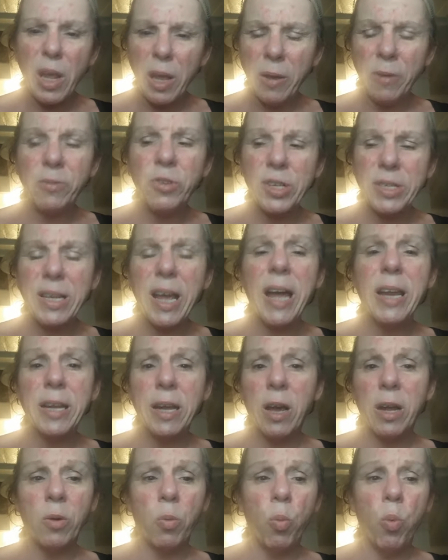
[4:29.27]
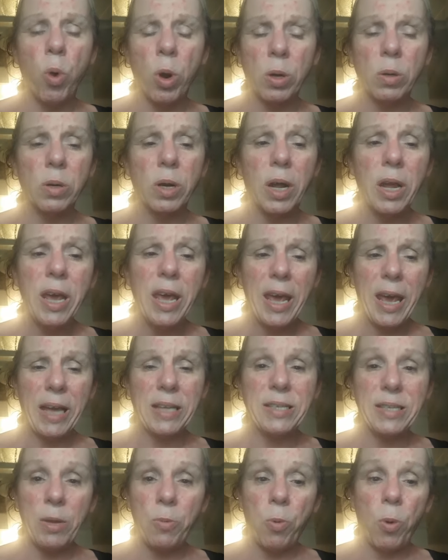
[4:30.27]
You just kind of got to work
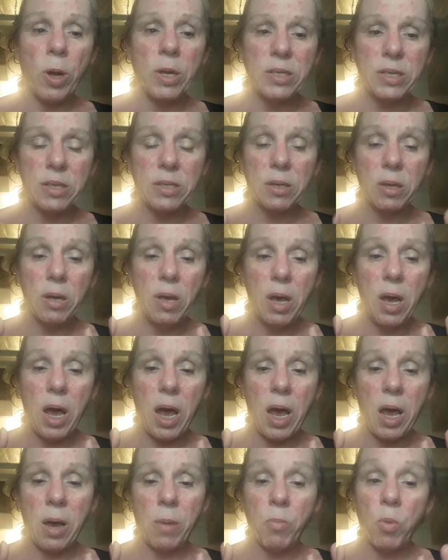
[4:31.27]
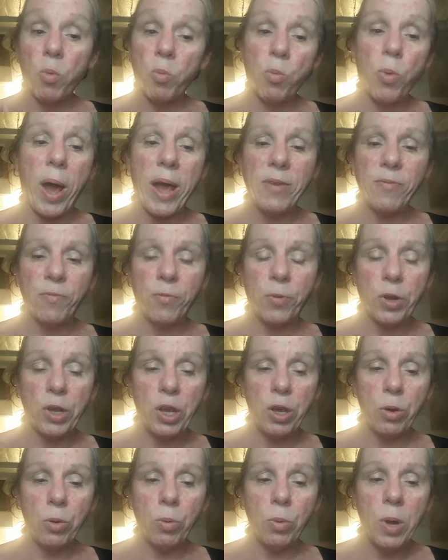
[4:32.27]
and see what's right for
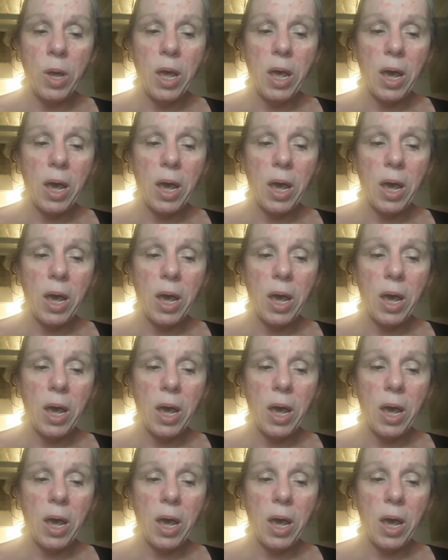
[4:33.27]
you.